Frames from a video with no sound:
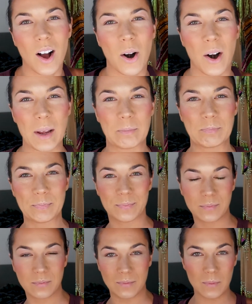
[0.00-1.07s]
Alright,
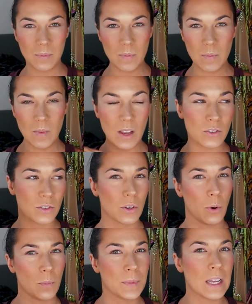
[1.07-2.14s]
so
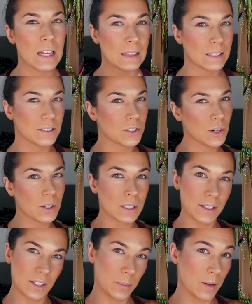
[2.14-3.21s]
let's talk a
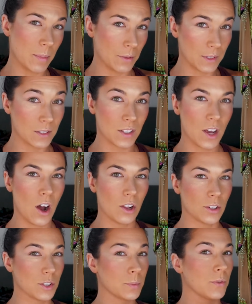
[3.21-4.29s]
little bit about these
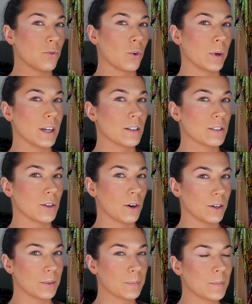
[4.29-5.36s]
colors before we get started.